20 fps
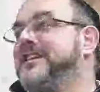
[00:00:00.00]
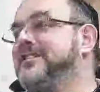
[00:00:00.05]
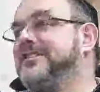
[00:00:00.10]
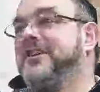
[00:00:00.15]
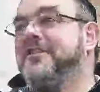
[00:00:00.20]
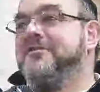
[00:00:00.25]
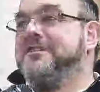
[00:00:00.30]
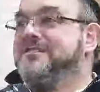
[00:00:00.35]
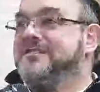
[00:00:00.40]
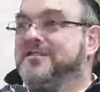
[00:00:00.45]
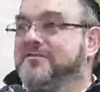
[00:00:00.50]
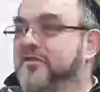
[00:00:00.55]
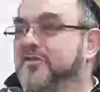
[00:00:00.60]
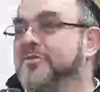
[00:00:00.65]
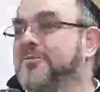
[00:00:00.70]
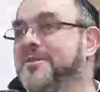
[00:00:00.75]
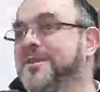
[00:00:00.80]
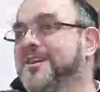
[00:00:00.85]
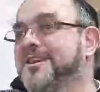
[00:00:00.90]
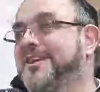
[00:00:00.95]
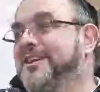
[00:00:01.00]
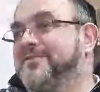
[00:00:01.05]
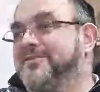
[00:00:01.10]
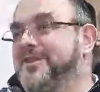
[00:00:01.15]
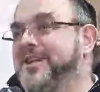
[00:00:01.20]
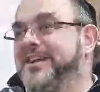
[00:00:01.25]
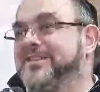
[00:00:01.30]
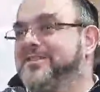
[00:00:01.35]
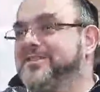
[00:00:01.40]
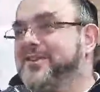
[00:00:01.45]
had to convince the fool. That's
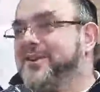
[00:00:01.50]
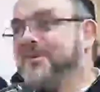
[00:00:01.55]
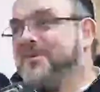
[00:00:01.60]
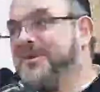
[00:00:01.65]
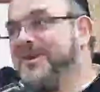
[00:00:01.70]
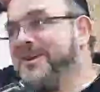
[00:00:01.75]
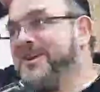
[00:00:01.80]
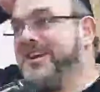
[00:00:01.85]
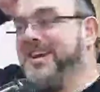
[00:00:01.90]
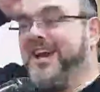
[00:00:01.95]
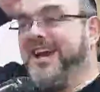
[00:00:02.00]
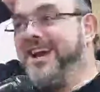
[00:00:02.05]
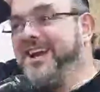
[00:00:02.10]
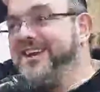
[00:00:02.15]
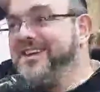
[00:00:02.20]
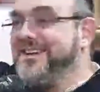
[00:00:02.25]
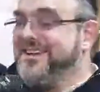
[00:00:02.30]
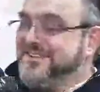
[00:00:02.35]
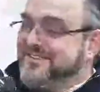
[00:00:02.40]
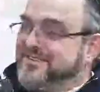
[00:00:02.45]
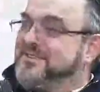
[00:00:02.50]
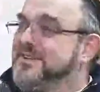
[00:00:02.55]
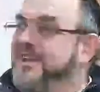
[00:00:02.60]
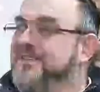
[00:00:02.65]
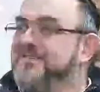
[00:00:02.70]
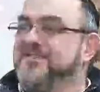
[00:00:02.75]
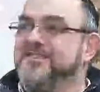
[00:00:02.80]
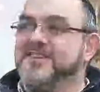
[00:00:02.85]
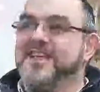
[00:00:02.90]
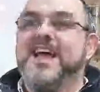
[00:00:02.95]
all he had to do. Yeah, it's all
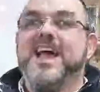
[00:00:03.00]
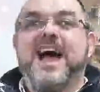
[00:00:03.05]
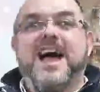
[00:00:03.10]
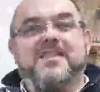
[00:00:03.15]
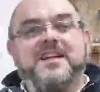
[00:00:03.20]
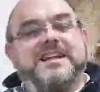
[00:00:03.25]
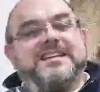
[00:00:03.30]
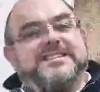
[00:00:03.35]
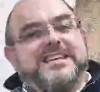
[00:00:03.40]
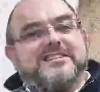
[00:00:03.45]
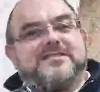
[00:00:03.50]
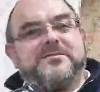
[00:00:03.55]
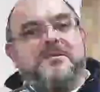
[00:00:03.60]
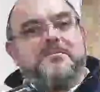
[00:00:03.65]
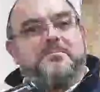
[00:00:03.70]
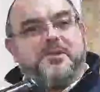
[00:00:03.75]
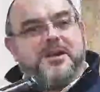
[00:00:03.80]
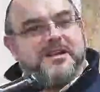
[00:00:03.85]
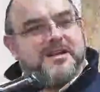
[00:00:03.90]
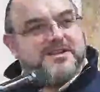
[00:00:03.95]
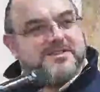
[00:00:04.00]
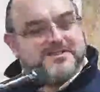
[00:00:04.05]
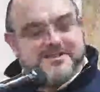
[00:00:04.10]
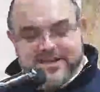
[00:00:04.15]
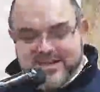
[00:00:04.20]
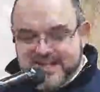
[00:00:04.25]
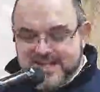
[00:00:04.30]
nonsense. And then he says something brilliant.